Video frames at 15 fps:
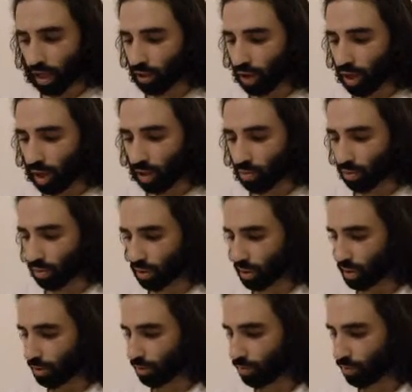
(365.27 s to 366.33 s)
Allah will
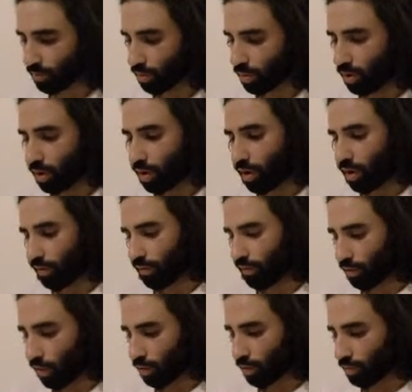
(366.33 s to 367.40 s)
keep
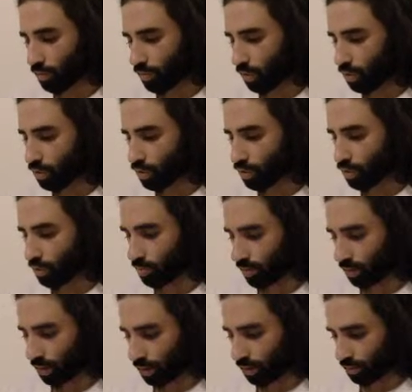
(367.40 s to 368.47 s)
firm those who
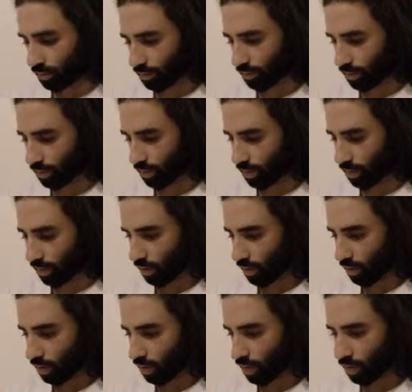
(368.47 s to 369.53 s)
believe
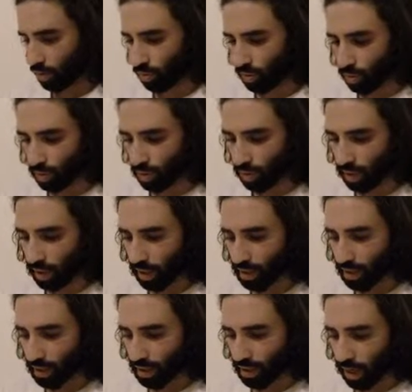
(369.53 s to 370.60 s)
with the word
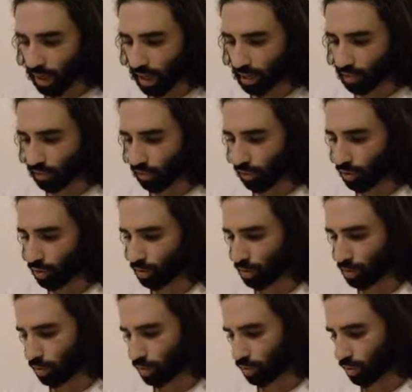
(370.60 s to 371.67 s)
that stands
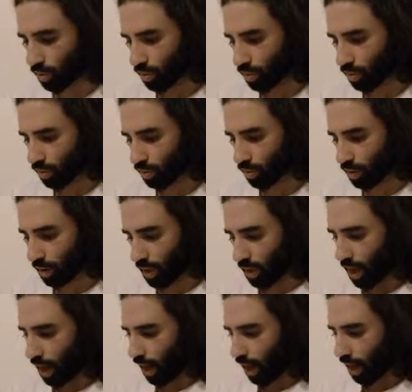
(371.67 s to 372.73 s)
firm in the world,
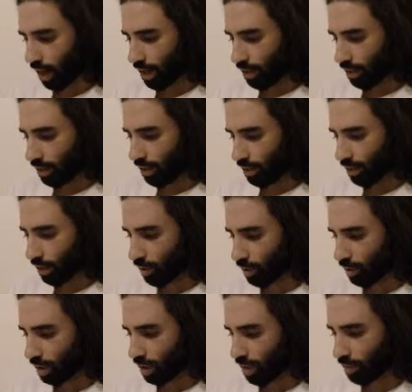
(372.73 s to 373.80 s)
i.e. they
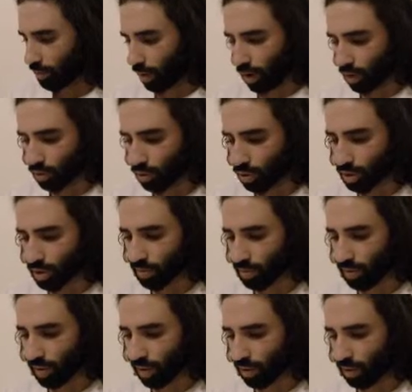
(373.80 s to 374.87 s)
will keep on
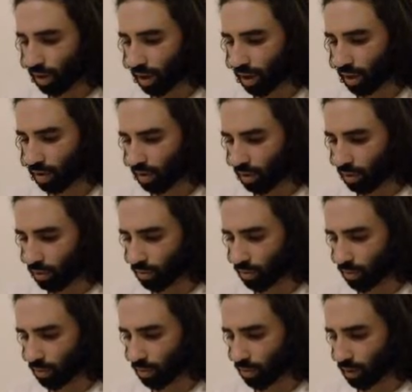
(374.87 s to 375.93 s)
worshipping Allah
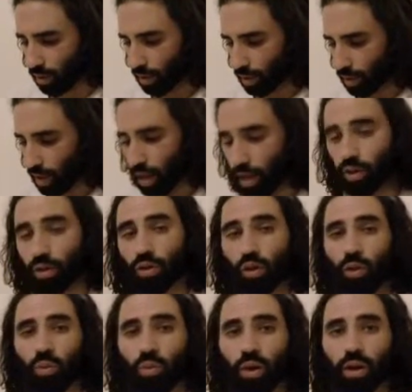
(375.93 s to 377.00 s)
alone and
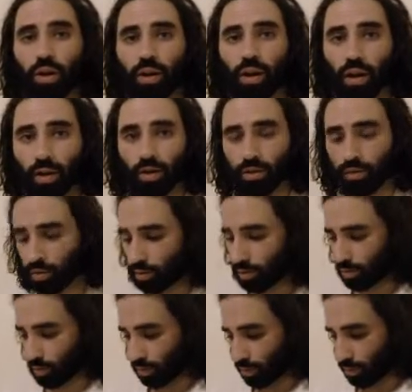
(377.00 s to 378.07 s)
no one
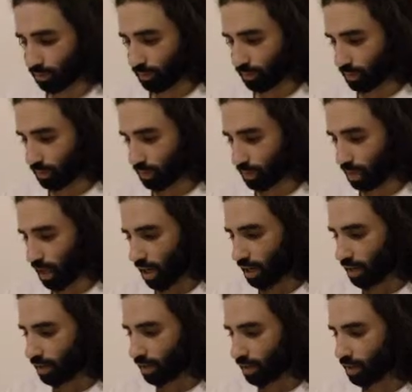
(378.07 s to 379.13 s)
else,
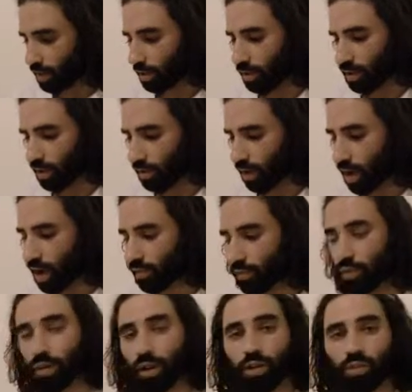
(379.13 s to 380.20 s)
and in the
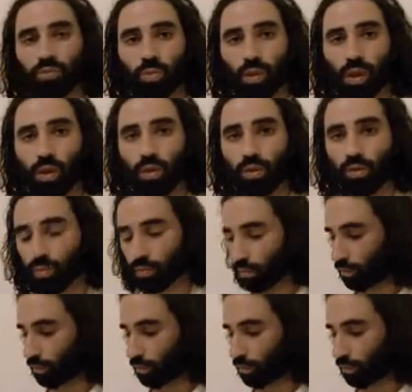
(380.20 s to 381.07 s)
hereafter as well.